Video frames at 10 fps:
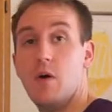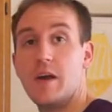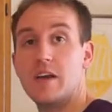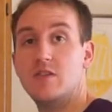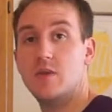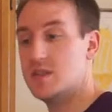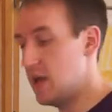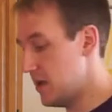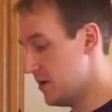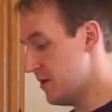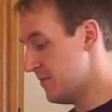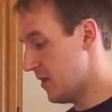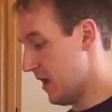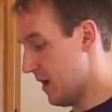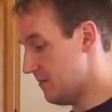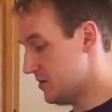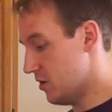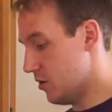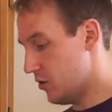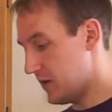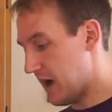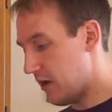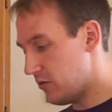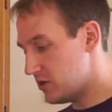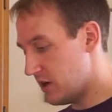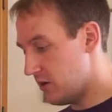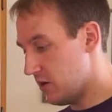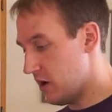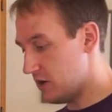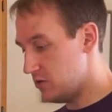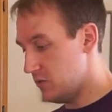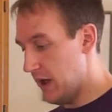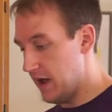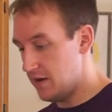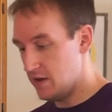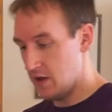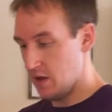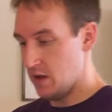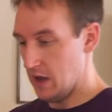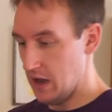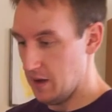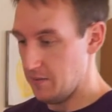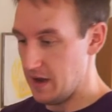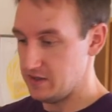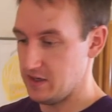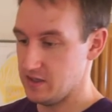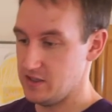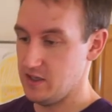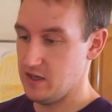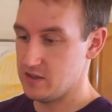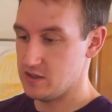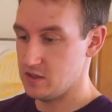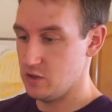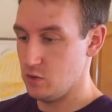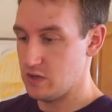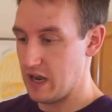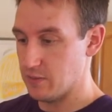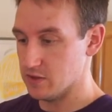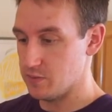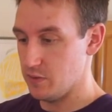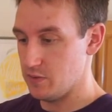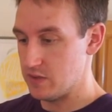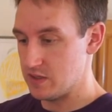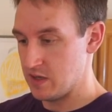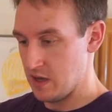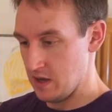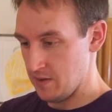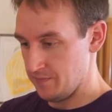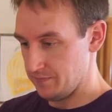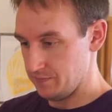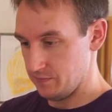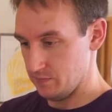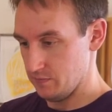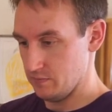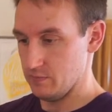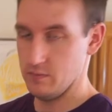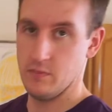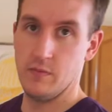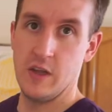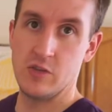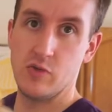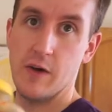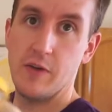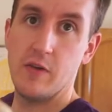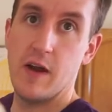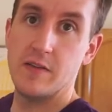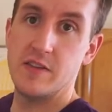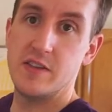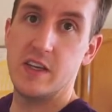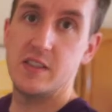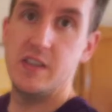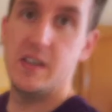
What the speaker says: I guess you would say. So the calories on it are not too bad. As you can see, it's 2 tablespoons. It's roughly around 60